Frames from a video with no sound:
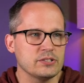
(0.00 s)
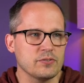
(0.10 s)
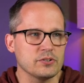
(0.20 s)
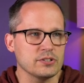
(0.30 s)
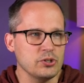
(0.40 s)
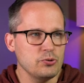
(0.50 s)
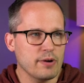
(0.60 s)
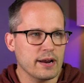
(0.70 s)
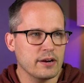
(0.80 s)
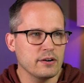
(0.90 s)
So if there's a new
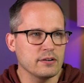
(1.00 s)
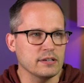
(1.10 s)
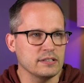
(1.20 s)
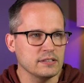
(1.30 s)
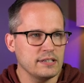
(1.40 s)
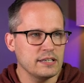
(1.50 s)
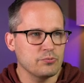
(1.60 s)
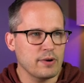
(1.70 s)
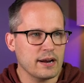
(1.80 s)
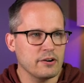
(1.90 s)
record, a deleted
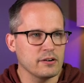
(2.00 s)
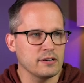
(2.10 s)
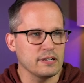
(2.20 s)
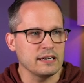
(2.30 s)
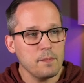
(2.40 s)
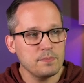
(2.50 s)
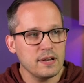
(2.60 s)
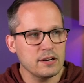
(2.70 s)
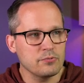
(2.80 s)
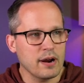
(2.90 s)
record, an
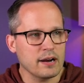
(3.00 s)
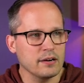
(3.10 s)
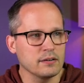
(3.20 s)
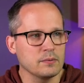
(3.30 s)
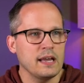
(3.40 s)
updated record,